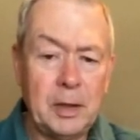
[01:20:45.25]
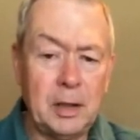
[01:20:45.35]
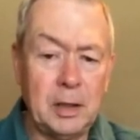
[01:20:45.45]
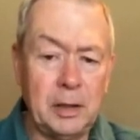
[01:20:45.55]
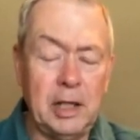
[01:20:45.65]

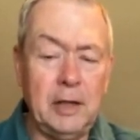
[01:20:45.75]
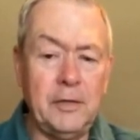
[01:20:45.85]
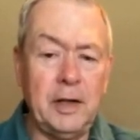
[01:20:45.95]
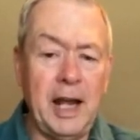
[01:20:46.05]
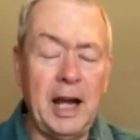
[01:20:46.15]
And
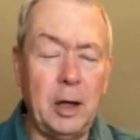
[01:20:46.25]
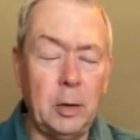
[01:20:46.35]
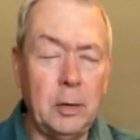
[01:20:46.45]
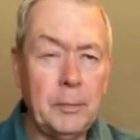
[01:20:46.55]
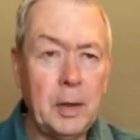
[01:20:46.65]
even
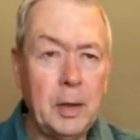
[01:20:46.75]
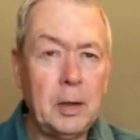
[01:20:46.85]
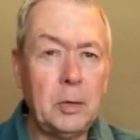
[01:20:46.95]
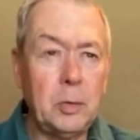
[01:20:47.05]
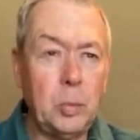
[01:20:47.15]
now,
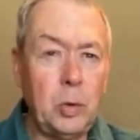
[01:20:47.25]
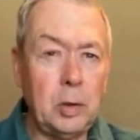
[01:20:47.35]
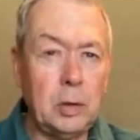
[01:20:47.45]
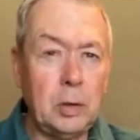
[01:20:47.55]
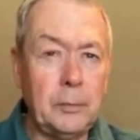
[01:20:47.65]

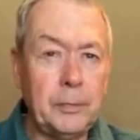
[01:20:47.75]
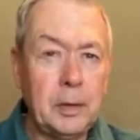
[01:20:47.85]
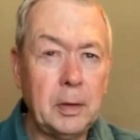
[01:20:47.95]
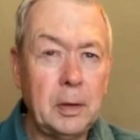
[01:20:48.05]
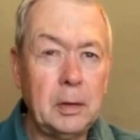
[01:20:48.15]
we'll
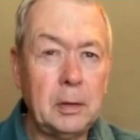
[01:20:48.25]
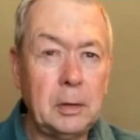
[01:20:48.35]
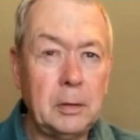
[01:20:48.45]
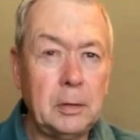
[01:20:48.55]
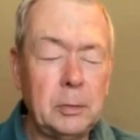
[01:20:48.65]

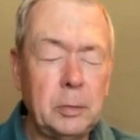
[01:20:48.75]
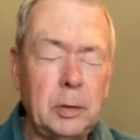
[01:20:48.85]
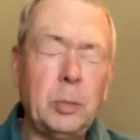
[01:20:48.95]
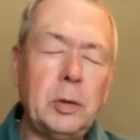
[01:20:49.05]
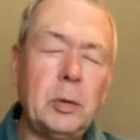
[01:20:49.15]

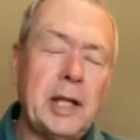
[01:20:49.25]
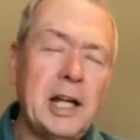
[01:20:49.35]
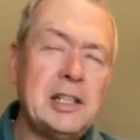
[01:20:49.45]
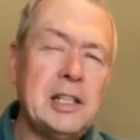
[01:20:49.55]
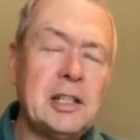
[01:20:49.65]

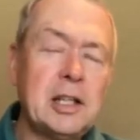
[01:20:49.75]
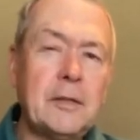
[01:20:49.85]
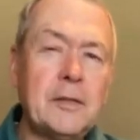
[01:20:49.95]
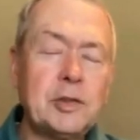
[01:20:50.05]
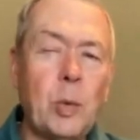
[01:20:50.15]
catch each other every
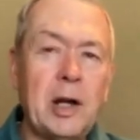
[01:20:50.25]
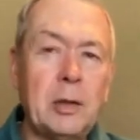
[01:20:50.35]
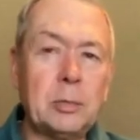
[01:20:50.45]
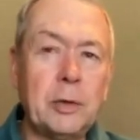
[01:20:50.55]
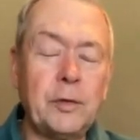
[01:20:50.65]
once in a
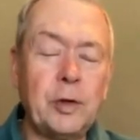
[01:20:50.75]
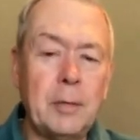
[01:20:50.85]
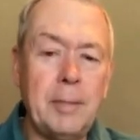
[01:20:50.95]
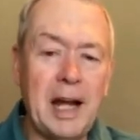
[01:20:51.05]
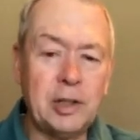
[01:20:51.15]
while,
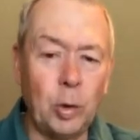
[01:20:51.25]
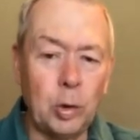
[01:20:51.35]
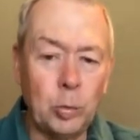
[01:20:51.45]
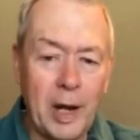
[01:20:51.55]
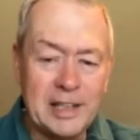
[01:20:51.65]
reverting back to
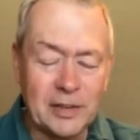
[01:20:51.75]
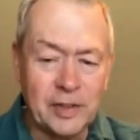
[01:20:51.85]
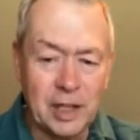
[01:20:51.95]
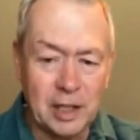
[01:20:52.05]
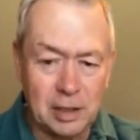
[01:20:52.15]
old ways of
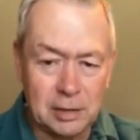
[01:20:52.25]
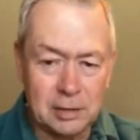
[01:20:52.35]
thinking.